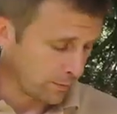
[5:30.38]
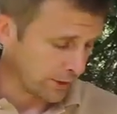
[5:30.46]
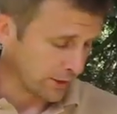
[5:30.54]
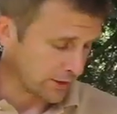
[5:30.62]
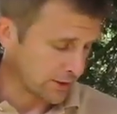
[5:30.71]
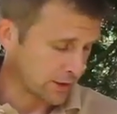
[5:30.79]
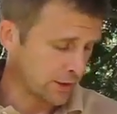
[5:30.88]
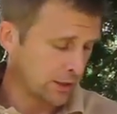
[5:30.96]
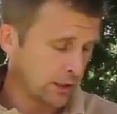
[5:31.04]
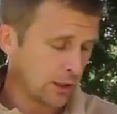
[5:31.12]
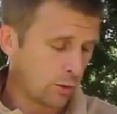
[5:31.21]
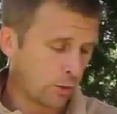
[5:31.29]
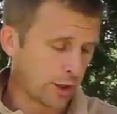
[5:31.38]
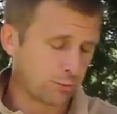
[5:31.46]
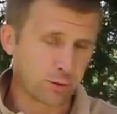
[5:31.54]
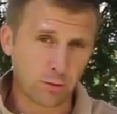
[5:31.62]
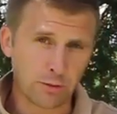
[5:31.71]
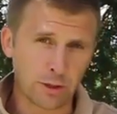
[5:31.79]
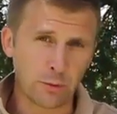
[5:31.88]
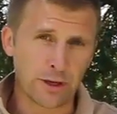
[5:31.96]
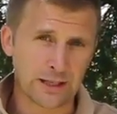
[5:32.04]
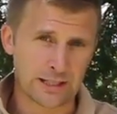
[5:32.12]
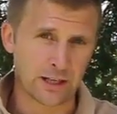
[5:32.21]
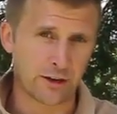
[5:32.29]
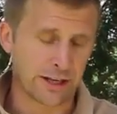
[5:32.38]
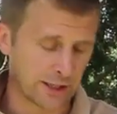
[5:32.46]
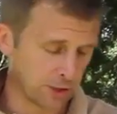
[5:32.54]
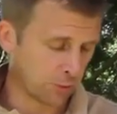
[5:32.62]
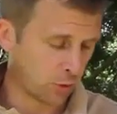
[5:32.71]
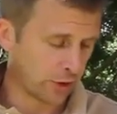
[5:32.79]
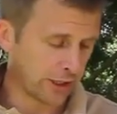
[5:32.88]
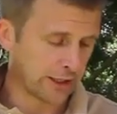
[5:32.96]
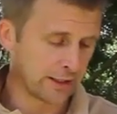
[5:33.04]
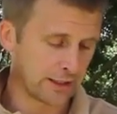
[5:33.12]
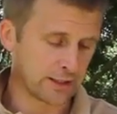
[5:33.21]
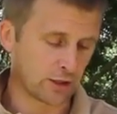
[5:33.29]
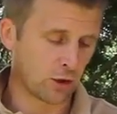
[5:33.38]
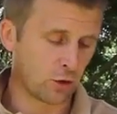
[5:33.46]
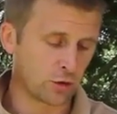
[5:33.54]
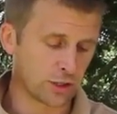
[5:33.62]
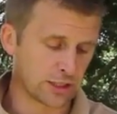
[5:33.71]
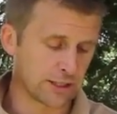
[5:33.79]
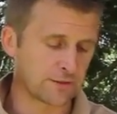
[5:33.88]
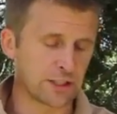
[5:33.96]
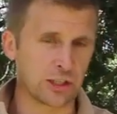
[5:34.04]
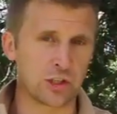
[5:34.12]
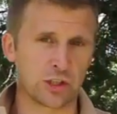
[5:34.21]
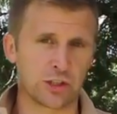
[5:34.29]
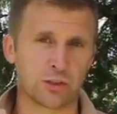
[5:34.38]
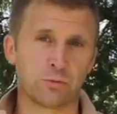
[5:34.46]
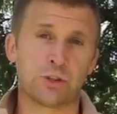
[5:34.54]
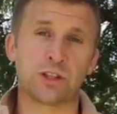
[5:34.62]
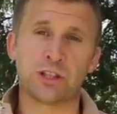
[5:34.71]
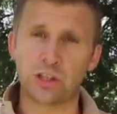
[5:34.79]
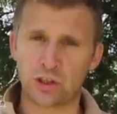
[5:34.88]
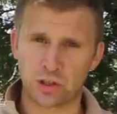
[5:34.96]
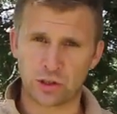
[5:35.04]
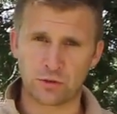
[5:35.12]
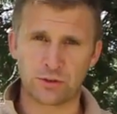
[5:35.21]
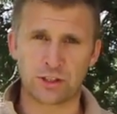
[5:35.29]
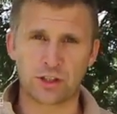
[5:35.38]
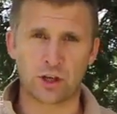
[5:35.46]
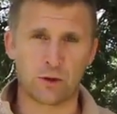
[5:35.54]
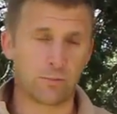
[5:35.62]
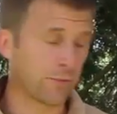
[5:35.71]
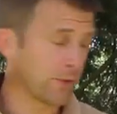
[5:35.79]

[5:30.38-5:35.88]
But what I'd probably wear starting out in the morning is a long sleeve t-shirt with a t-shirt over the top,